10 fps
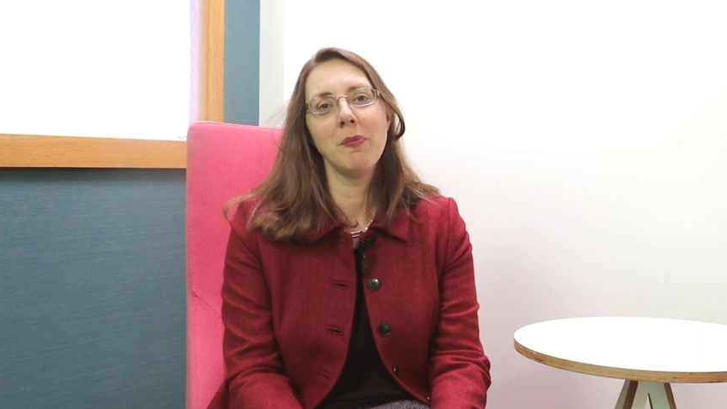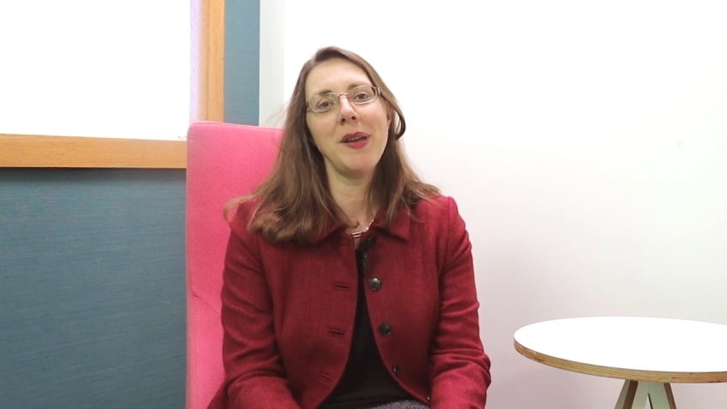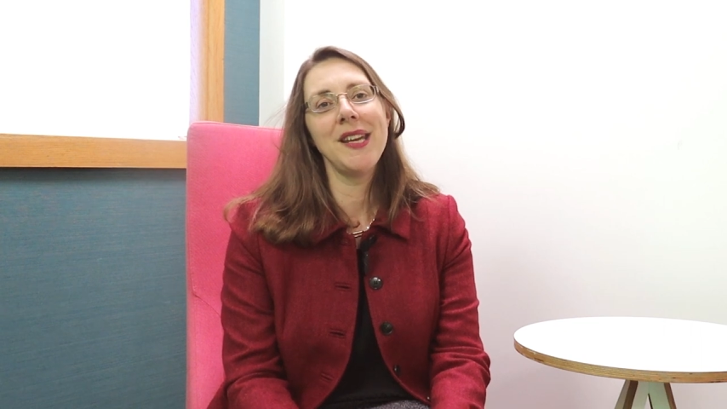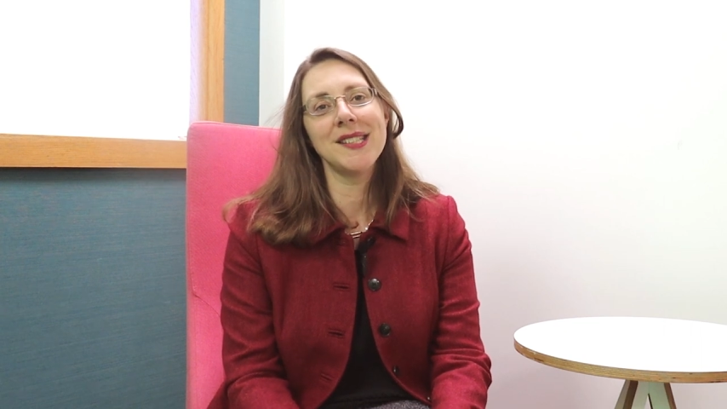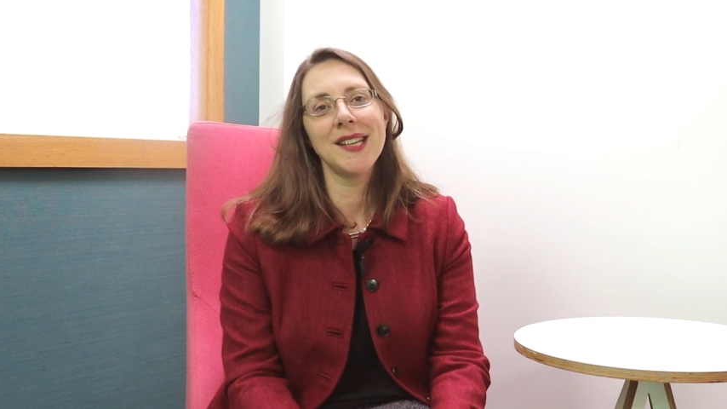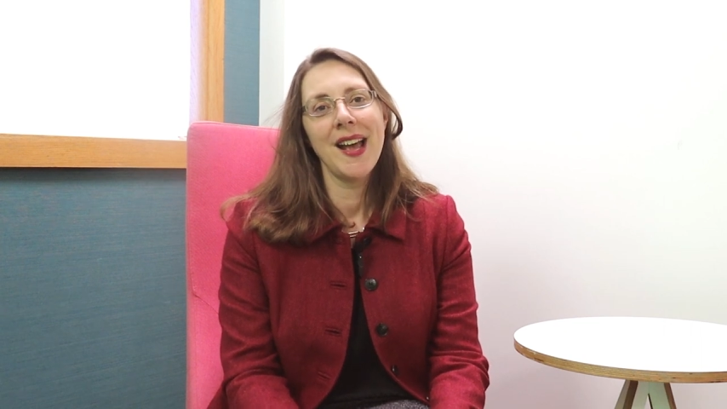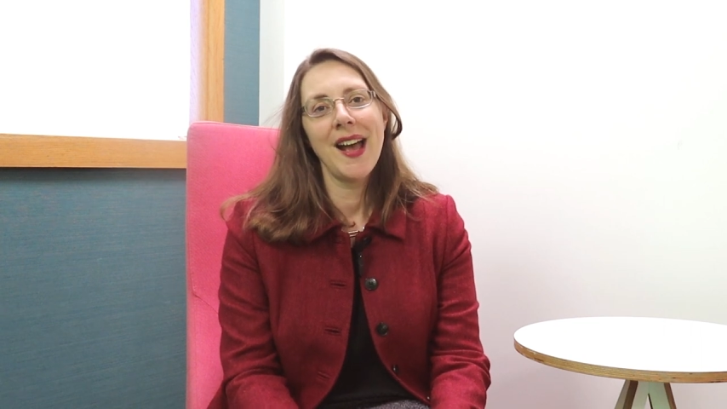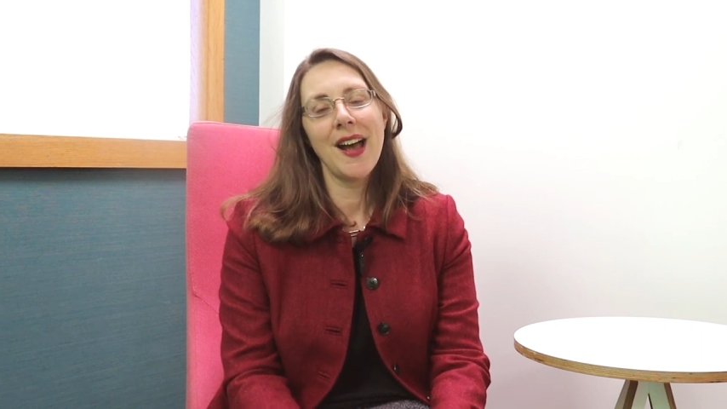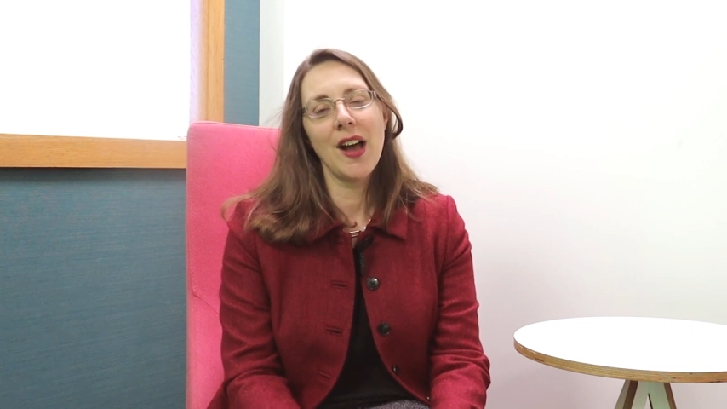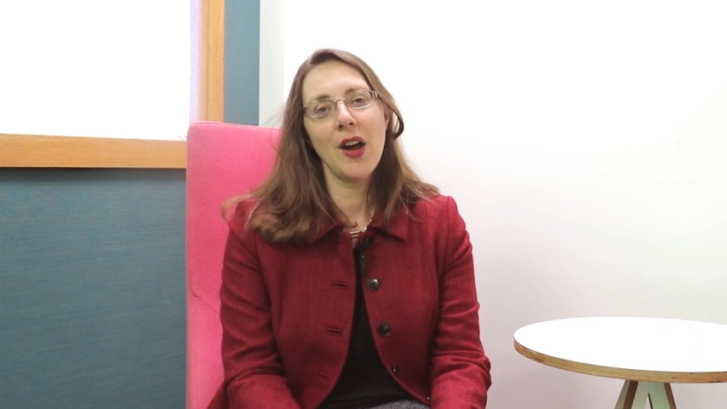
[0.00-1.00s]
compete
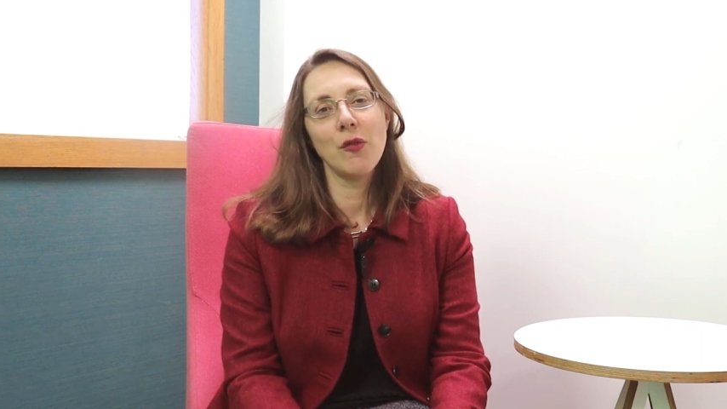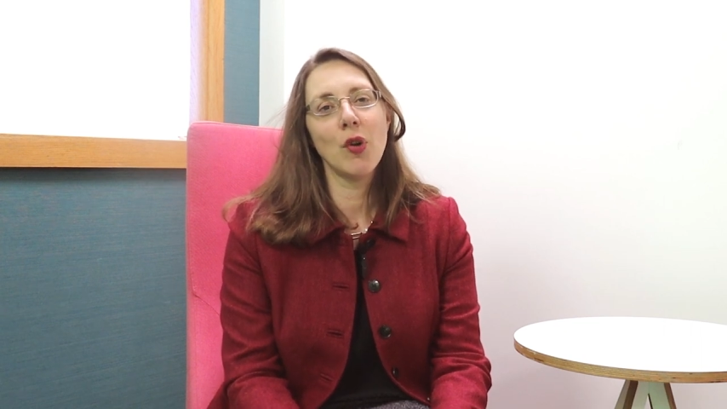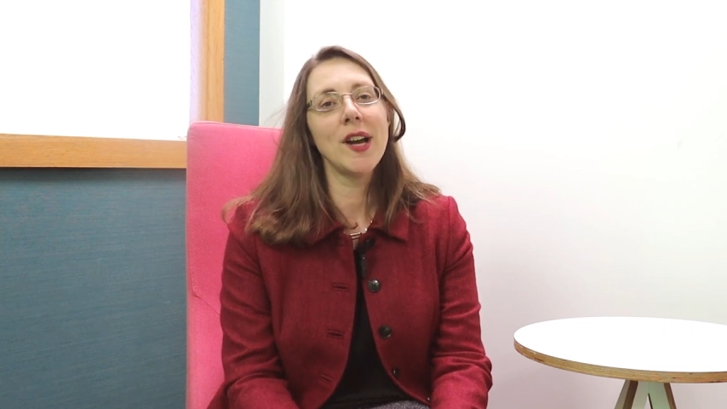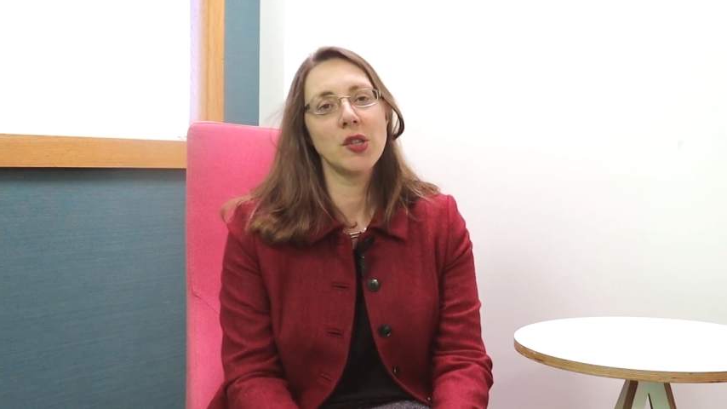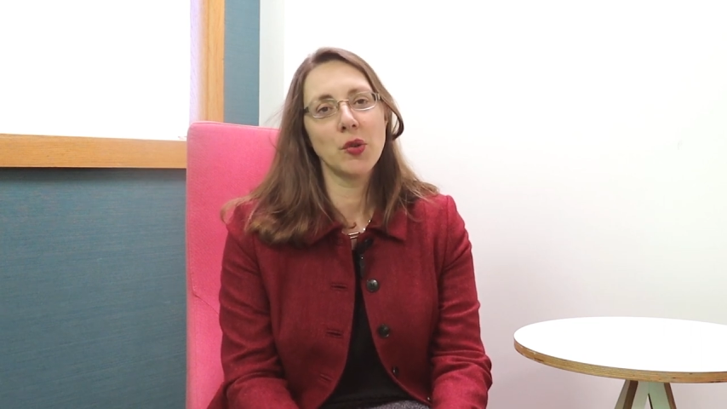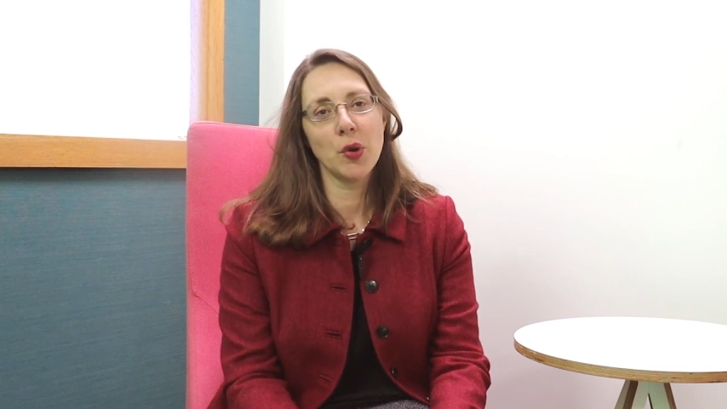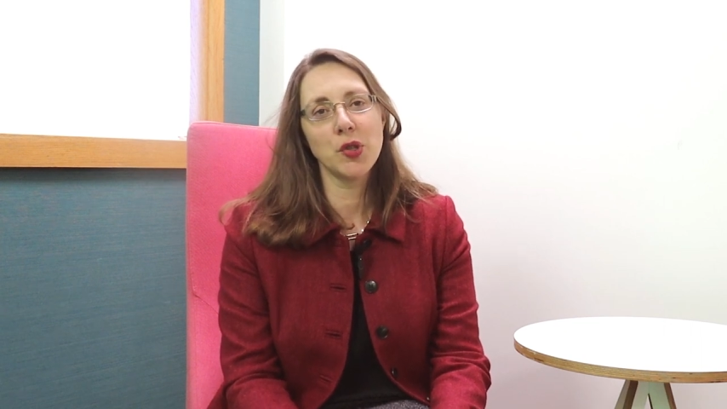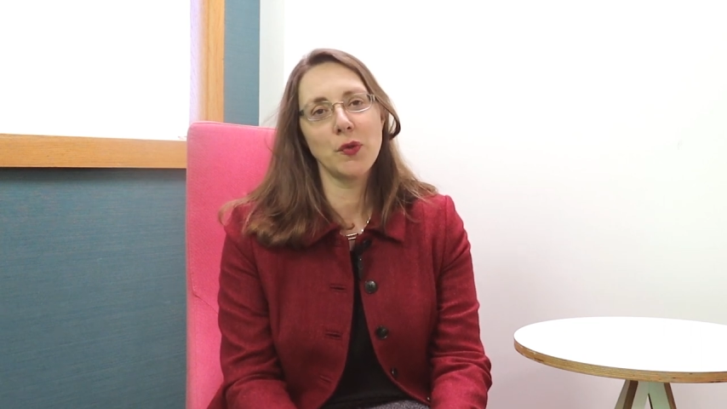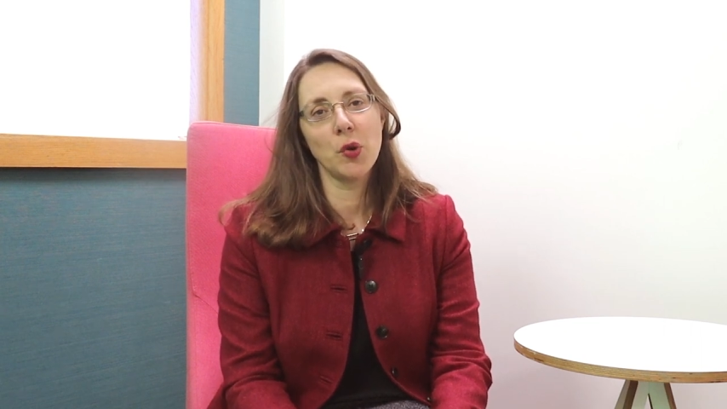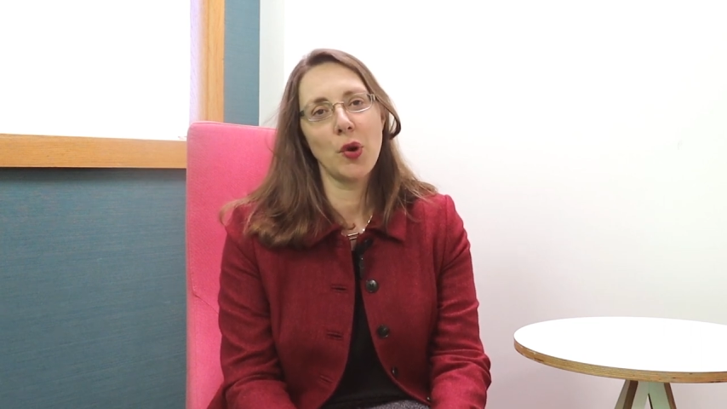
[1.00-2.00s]
right
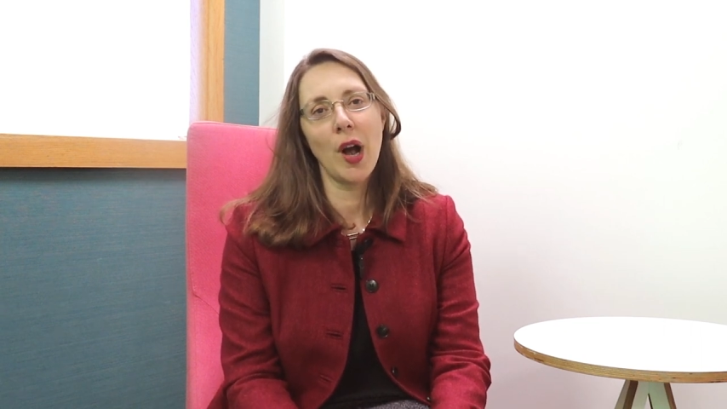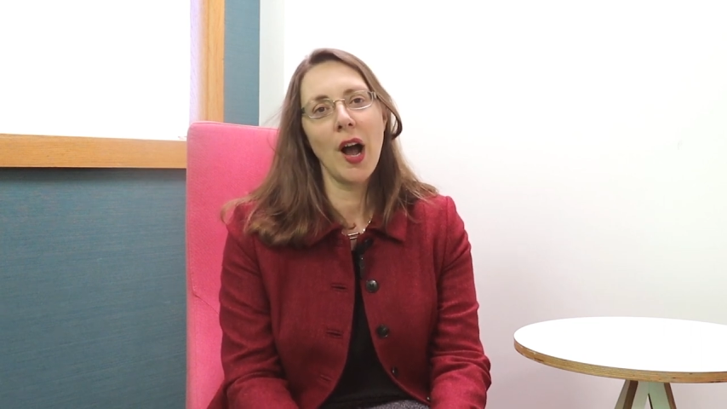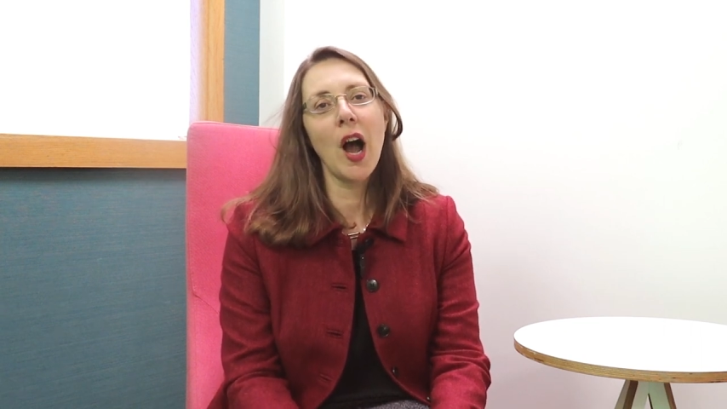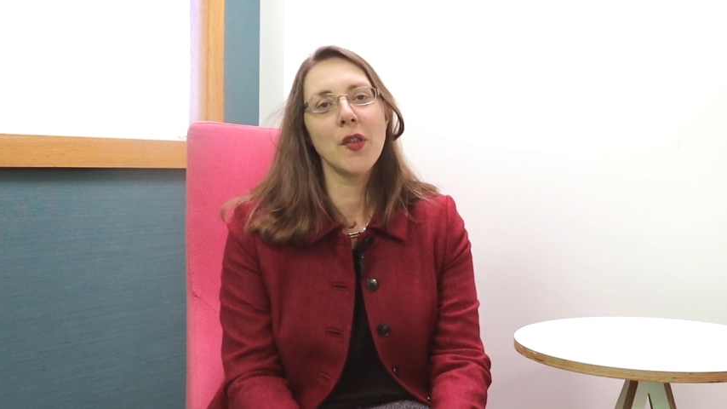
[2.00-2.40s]
across for